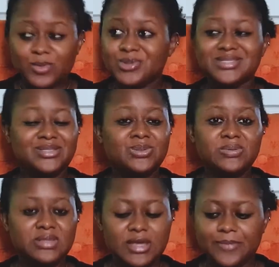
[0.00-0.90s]
It was still
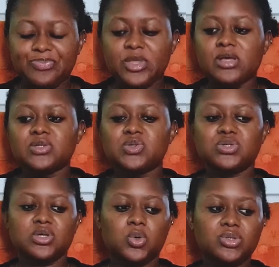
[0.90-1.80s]
there. So
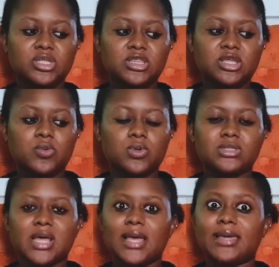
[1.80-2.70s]
the only thing
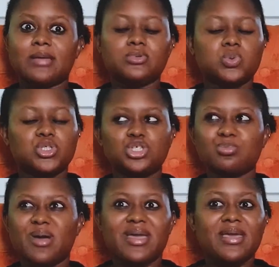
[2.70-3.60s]
was, I kept washing
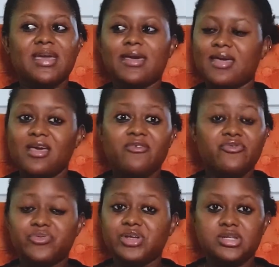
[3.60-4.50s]
my hair
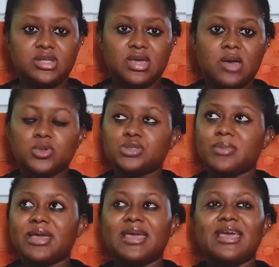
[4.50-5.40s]
every day. I washed
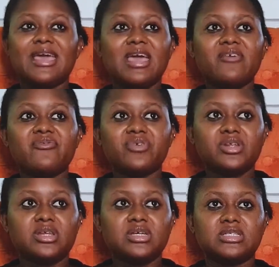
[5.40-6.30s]
my hair every
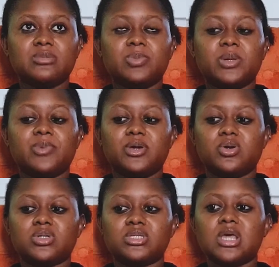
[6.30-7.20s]
day simply
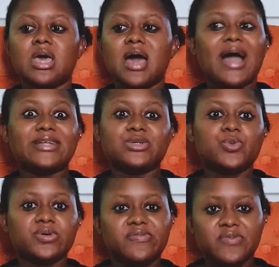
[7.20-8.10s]
because I didn't
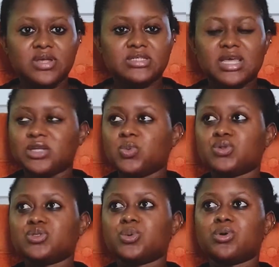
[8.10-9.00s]
want flakes. I didn't
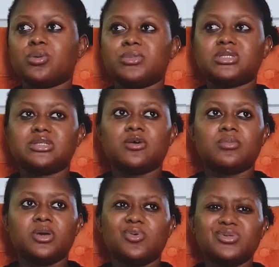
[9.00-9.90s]
want someone coming to tell
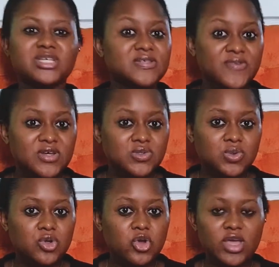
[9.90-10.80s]
me, oh, there's flakes
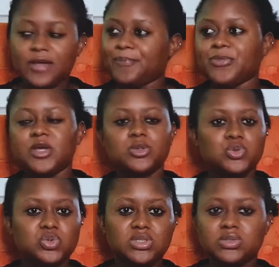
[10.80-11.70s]
on your hair.
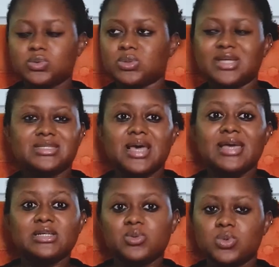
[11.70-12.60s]
Do this, do that. I
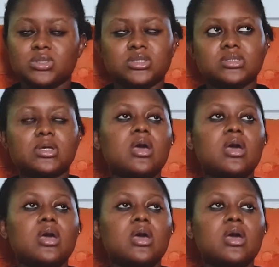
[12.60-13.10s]
didn't want it.